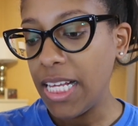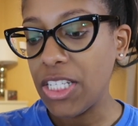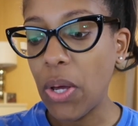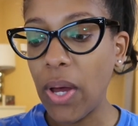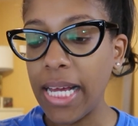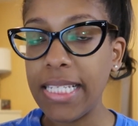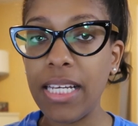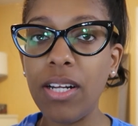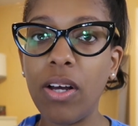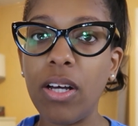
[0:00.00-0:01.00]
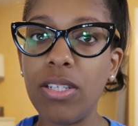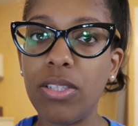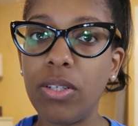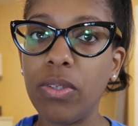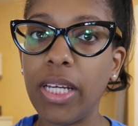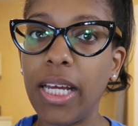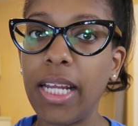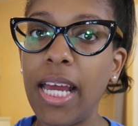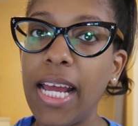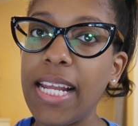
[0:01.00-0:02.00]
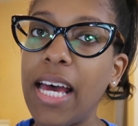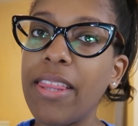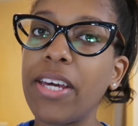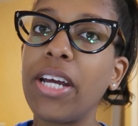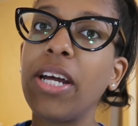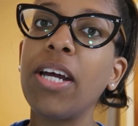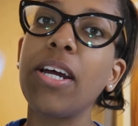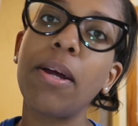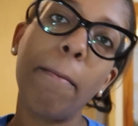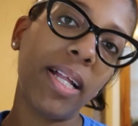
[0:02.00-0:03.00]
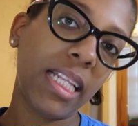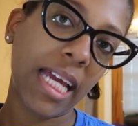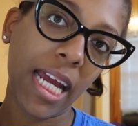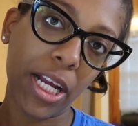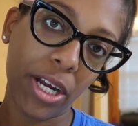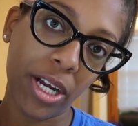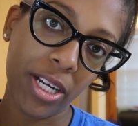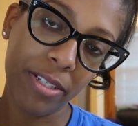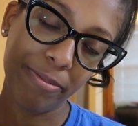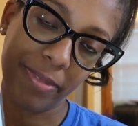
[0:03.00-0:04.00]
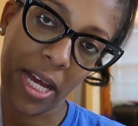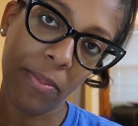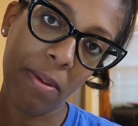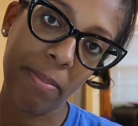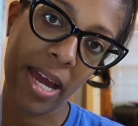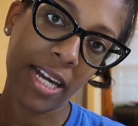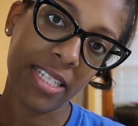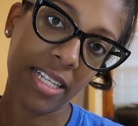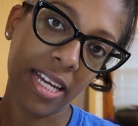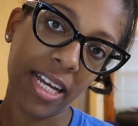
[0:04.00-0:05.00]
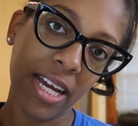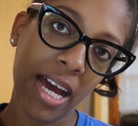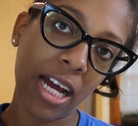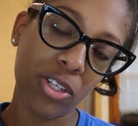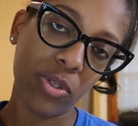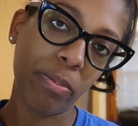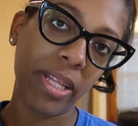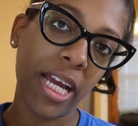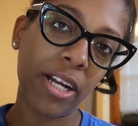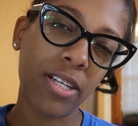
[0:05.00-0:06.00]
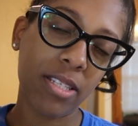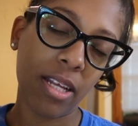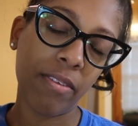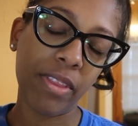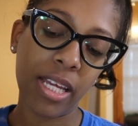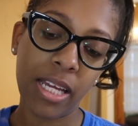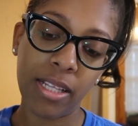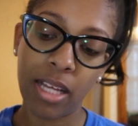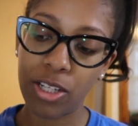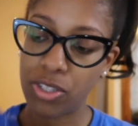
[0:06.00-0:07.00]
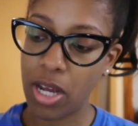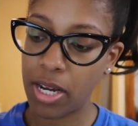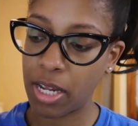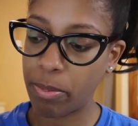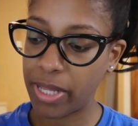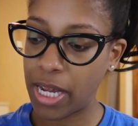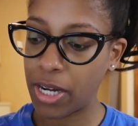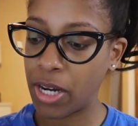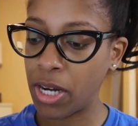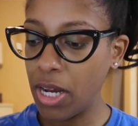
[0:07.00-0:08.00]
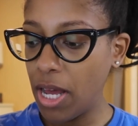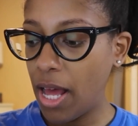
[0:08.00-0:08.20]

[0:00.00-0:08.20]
So I did also get another planner. I went back to like an actual planner instead of the electronic planner.